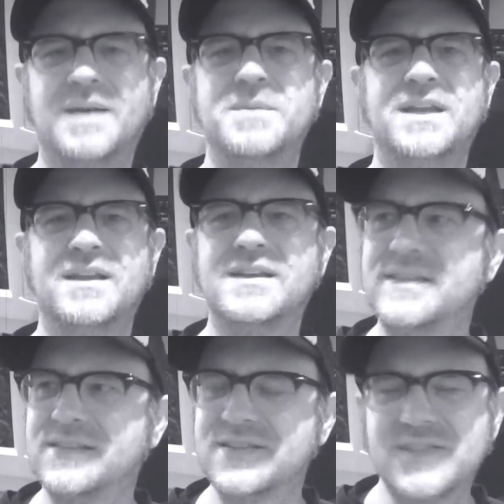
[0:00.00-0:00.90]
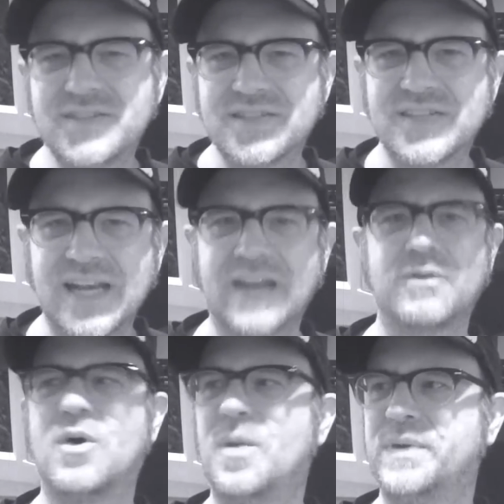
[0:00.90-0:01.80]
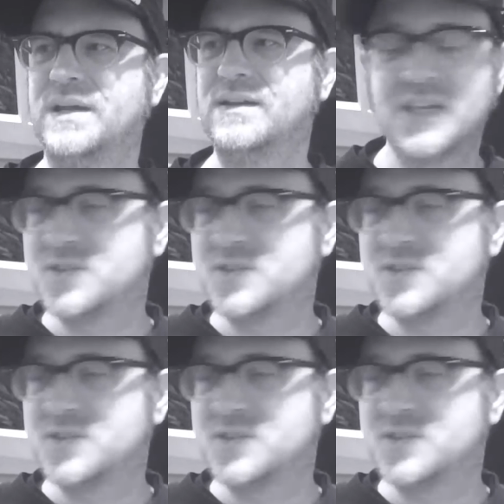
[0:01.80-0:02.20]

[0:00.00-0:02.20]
I mean, this is the scene I grew up in.